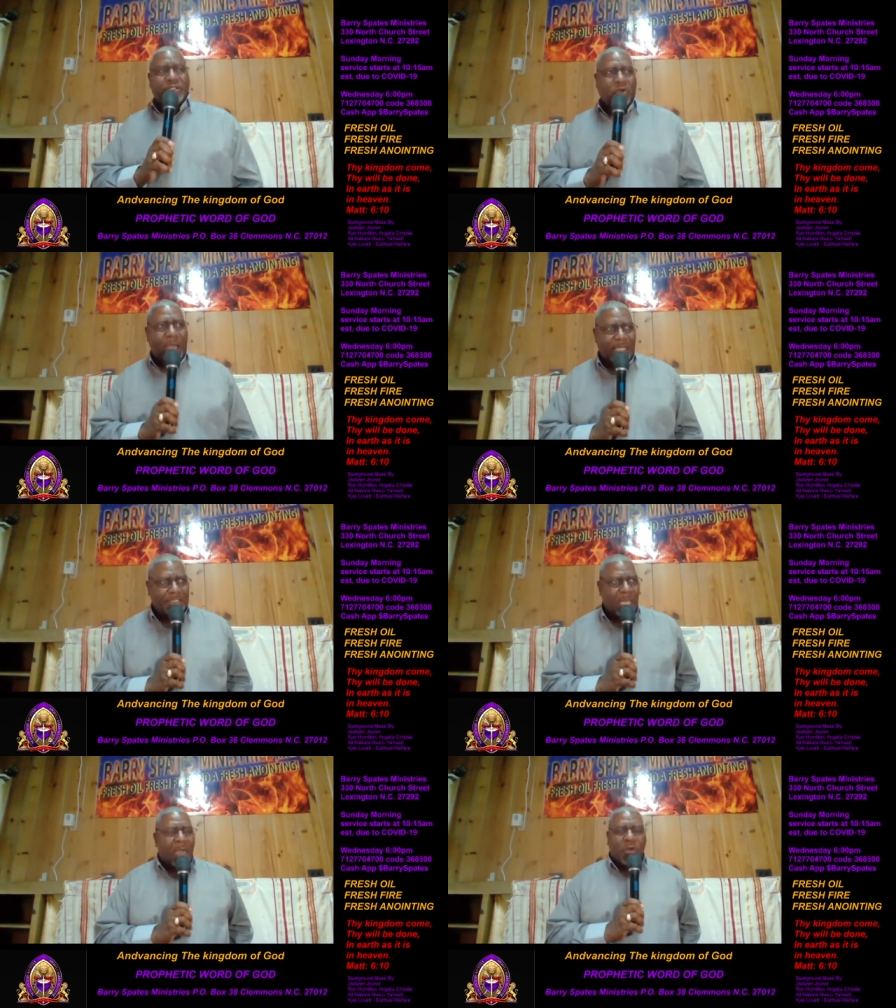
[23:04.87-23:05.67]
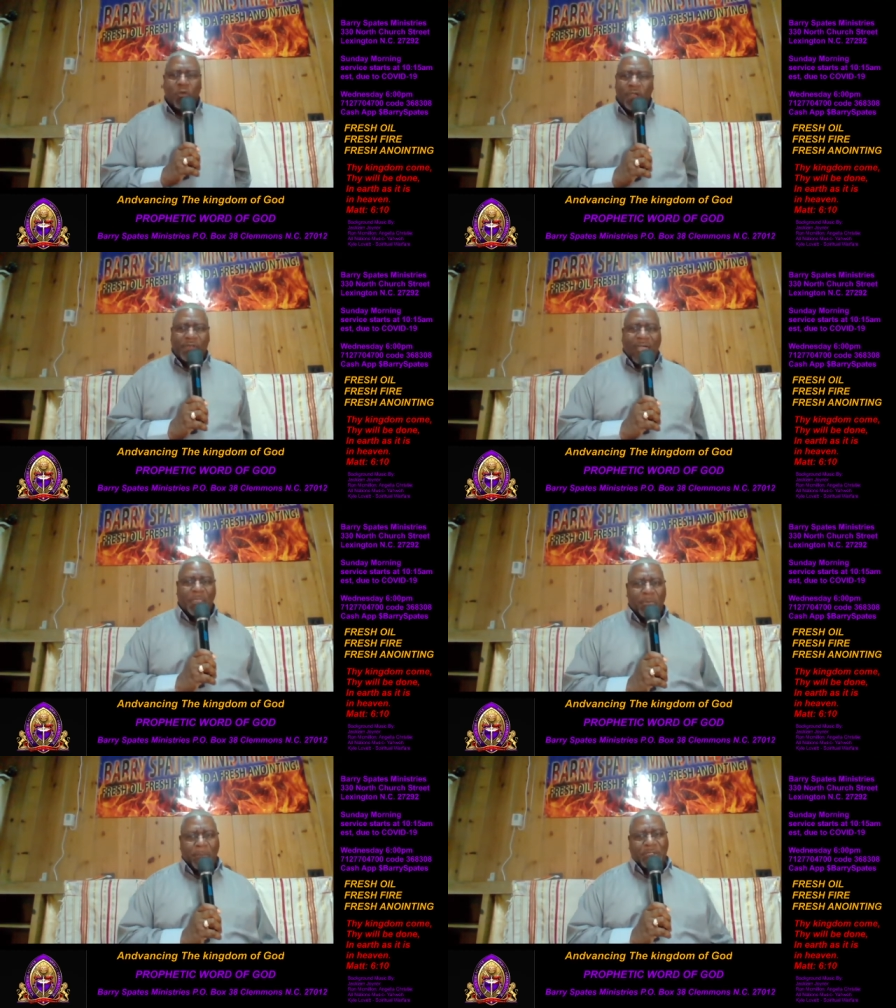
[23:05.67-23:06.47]
Christ. But we've got
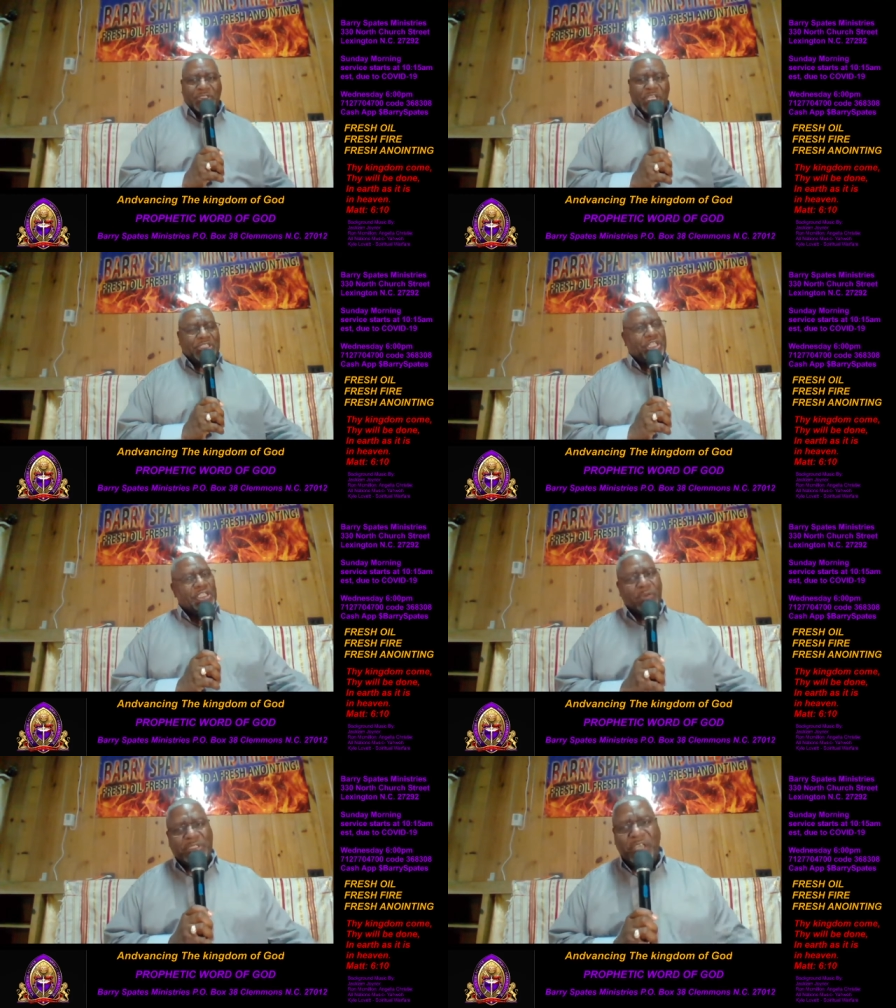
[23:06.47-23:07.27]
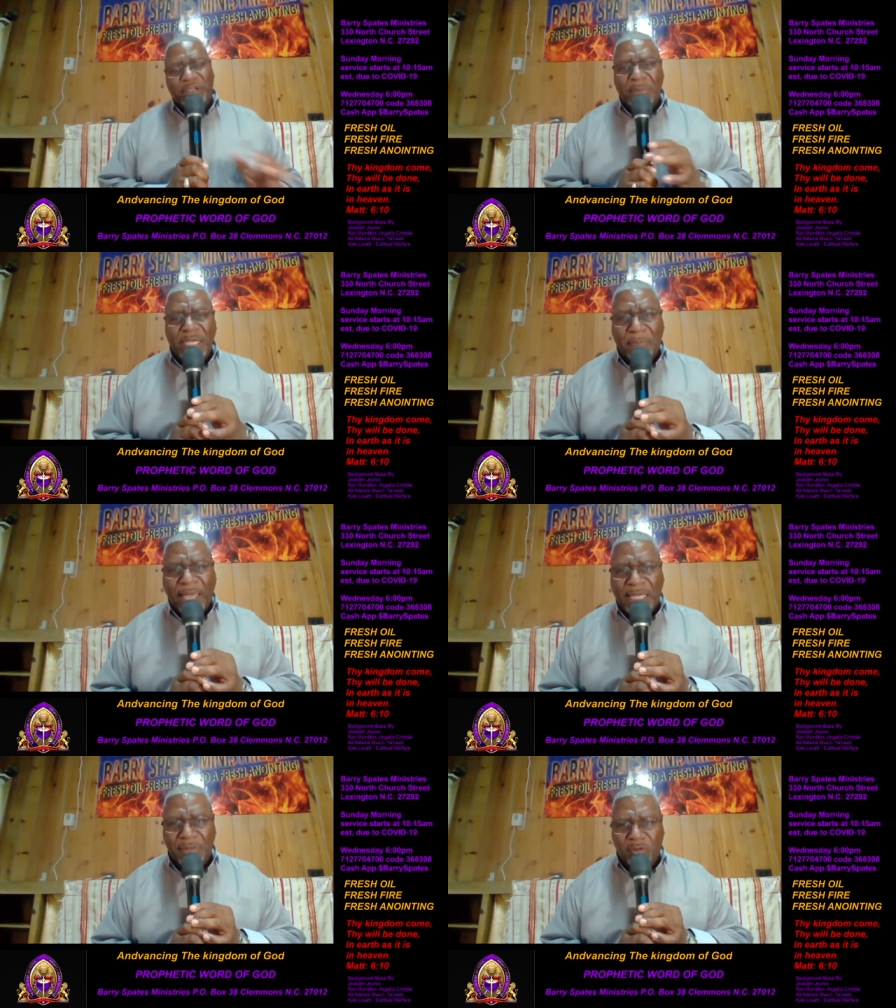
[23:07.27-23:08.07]
to be positioned to receive it. Let me get
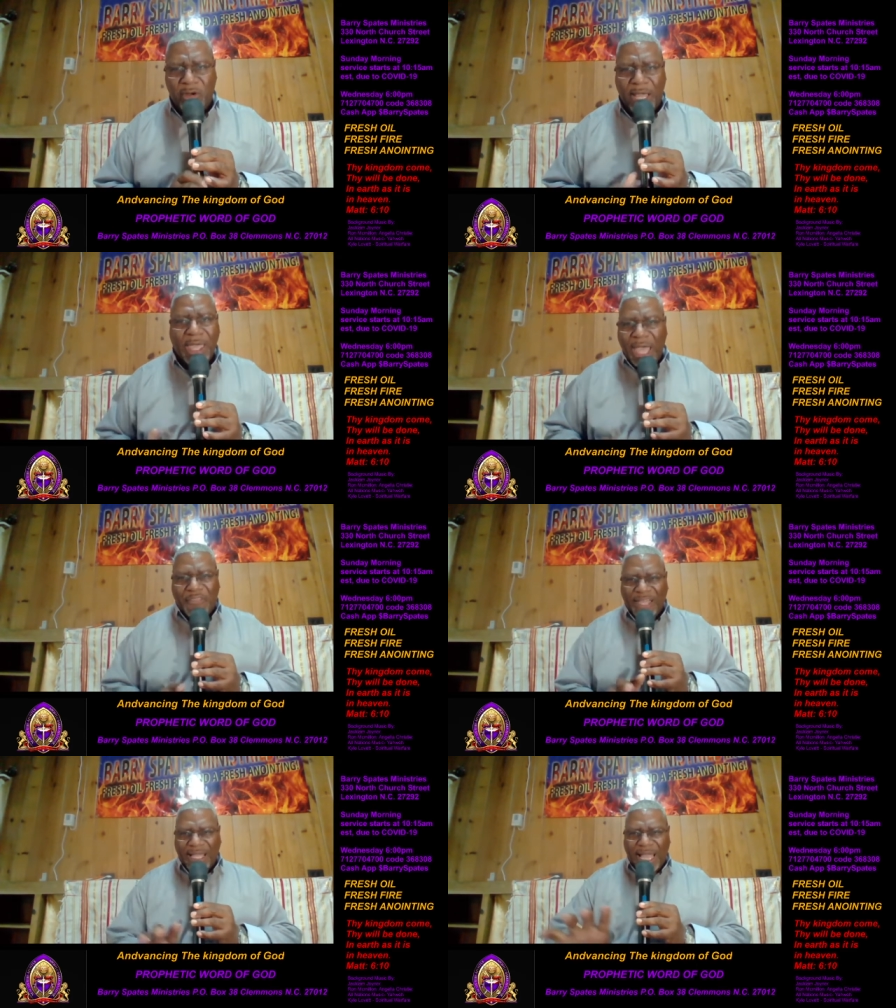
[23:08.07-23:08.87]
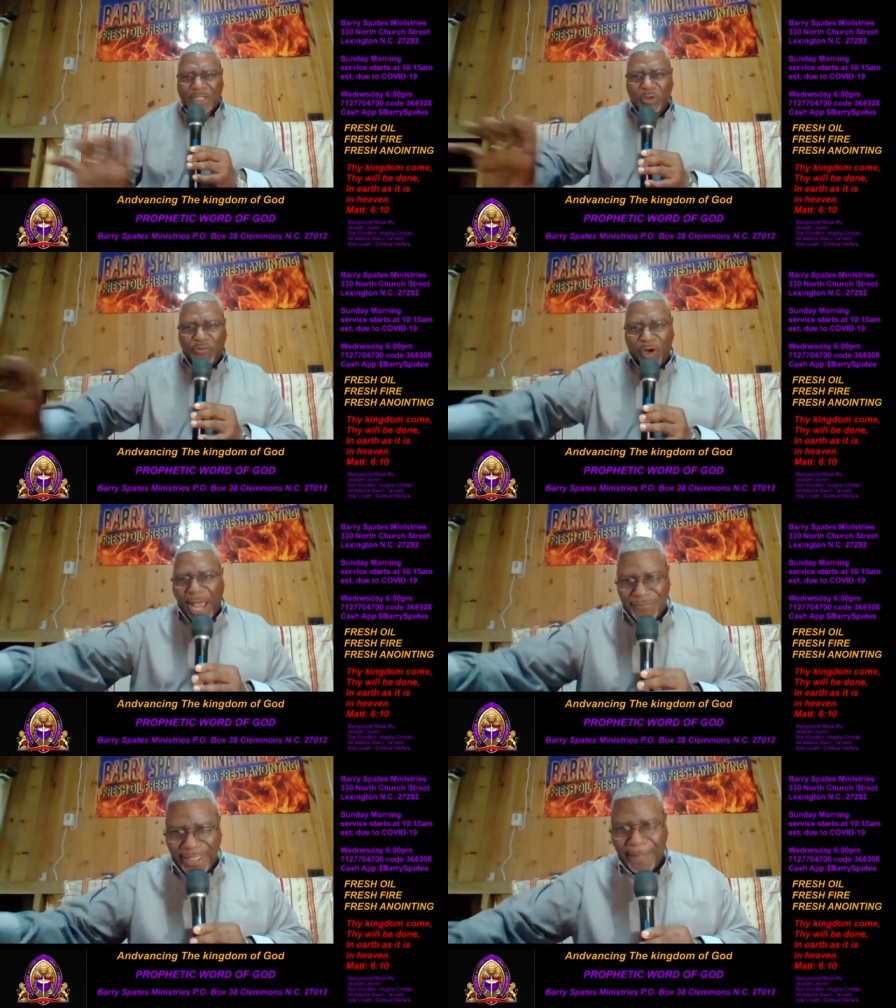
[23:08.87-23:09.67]
back into the Word. I think I got too
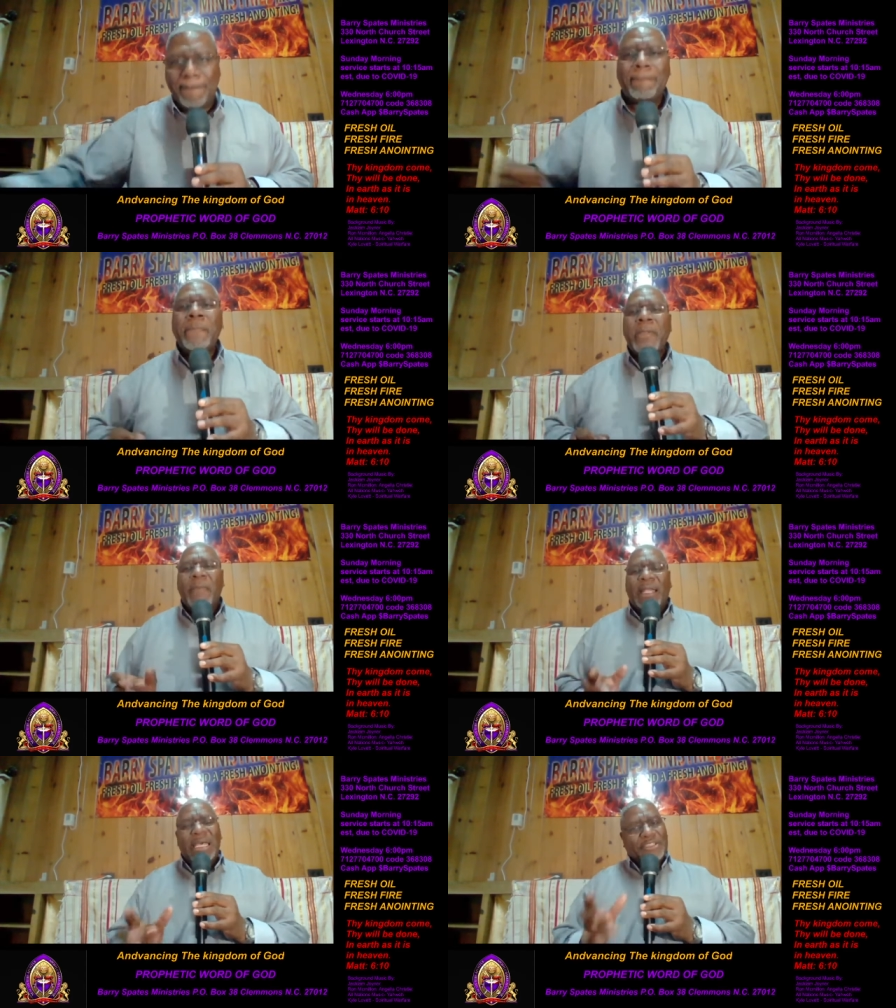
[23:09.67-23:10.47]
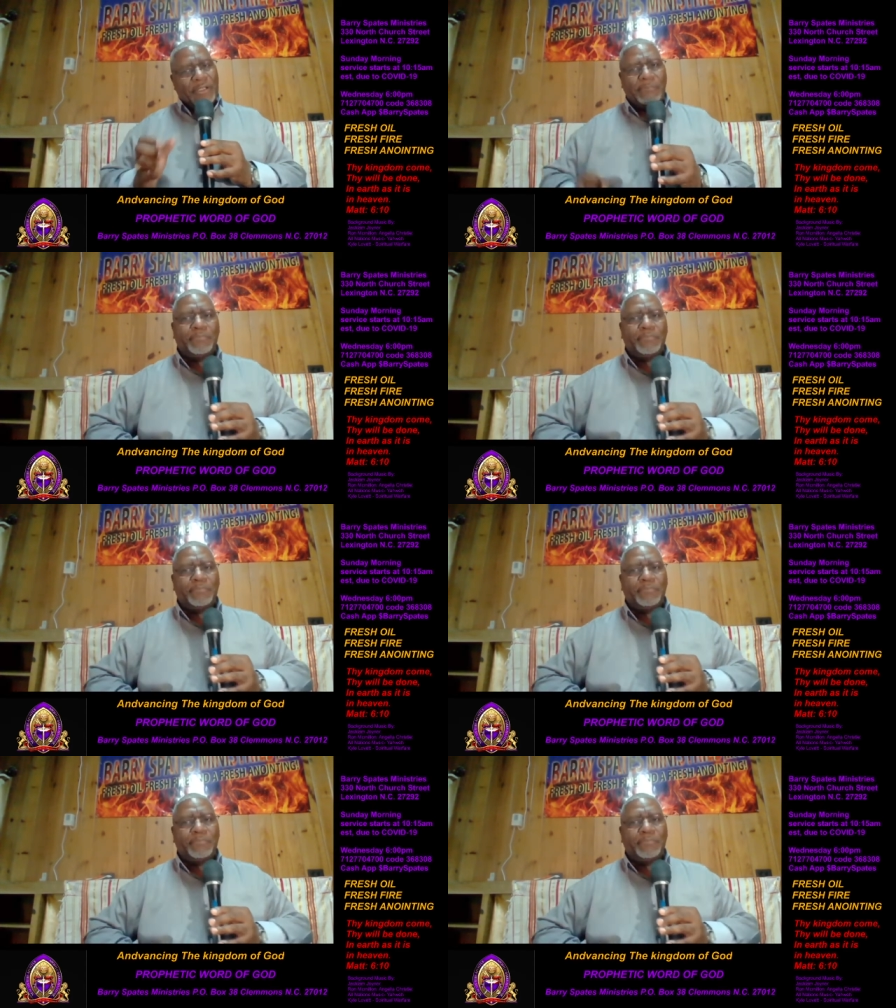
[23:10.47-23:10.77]
far out there. Now listen.